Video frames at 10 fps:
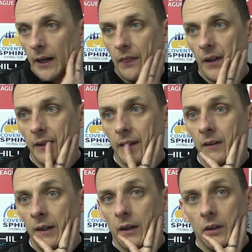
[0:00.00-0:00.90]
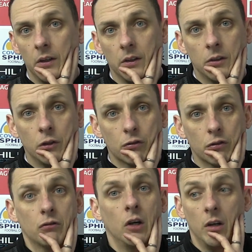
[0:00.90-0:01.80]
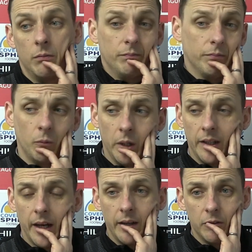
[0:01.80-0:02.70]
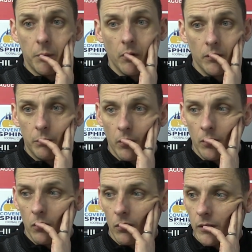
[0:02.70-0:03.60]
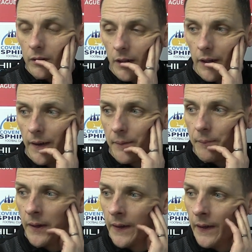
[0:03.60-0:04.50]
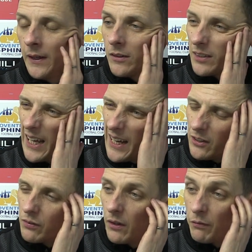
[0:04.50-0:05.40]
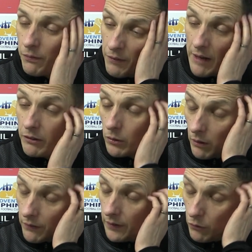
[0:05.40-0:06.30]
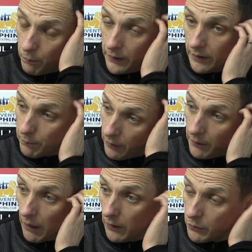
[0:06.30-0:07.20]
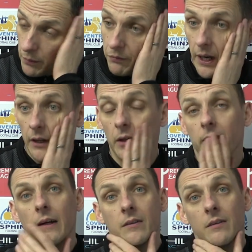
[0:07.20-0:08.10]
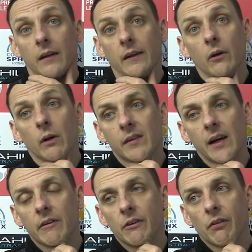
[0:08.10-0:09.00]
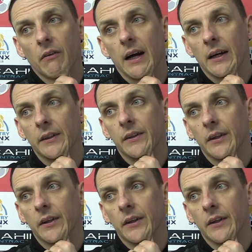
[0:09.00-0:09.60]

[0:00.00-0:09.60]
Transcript: think that they're going to just win games by luck. So yeah, just a fair result. I think Rugby did pretty well, to be fair, going down to 10. They always carried a threat, and